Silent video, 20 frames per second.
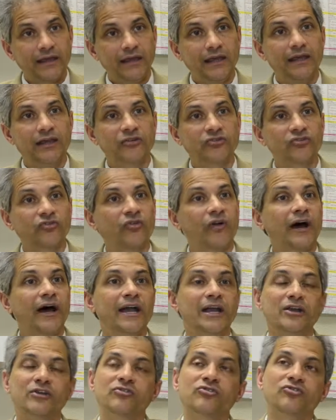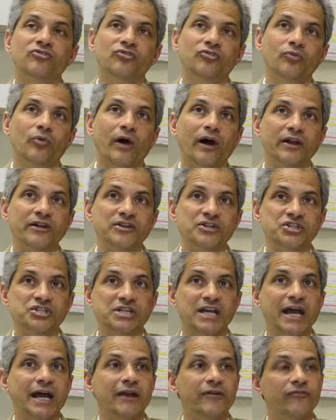is trying to
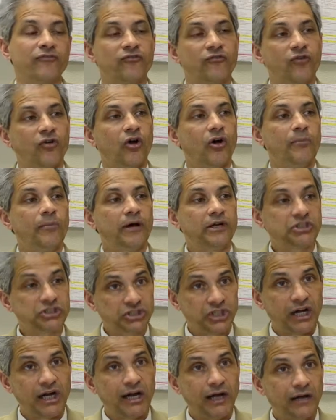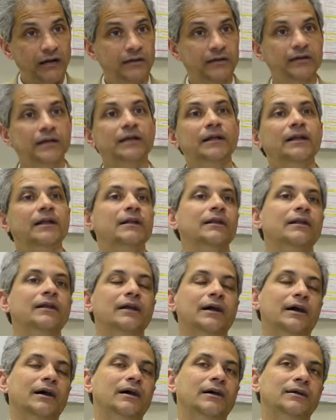understand from a
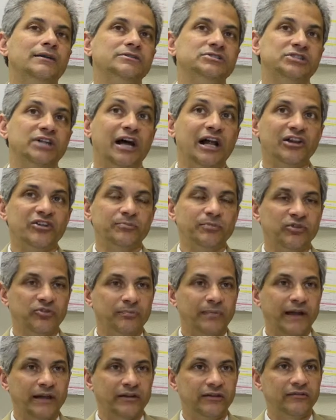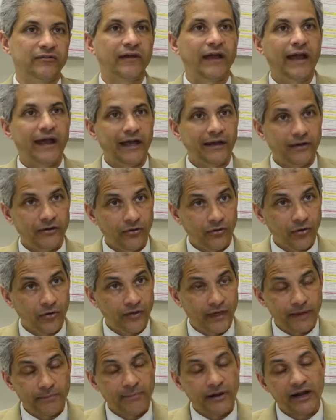child's perspective and or
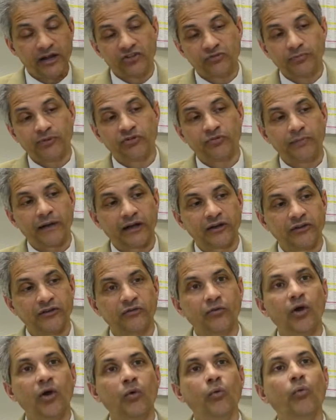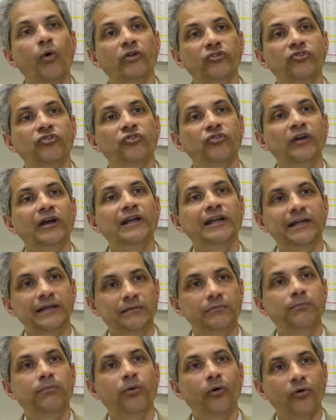their parents' perspective what's really
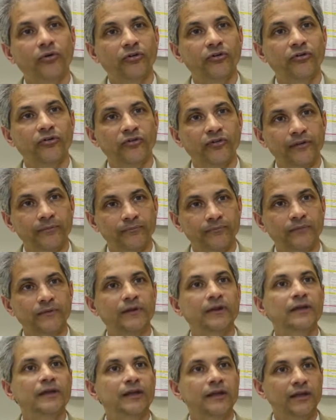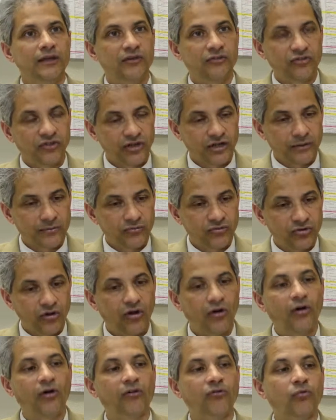important to them in terms
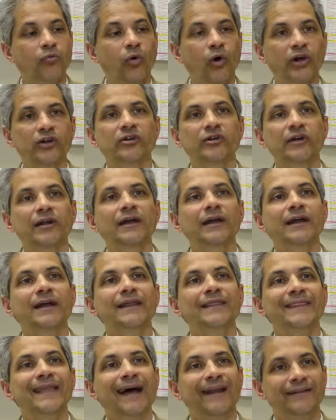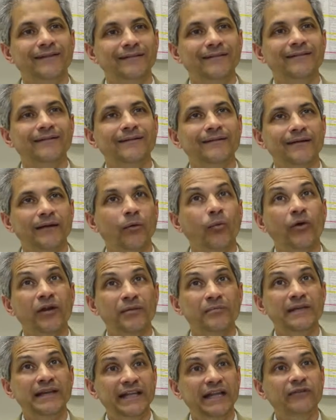of what a
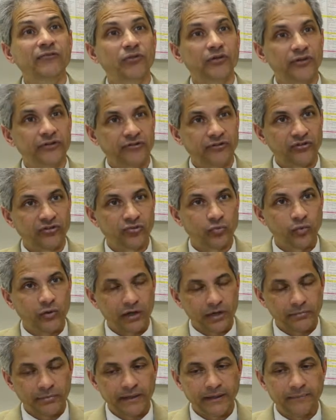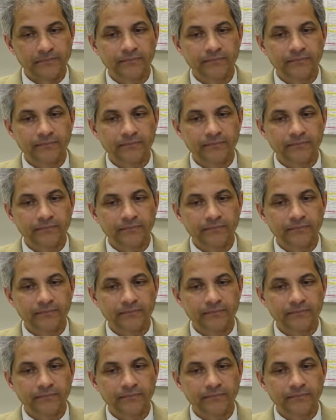meaningful difference will be.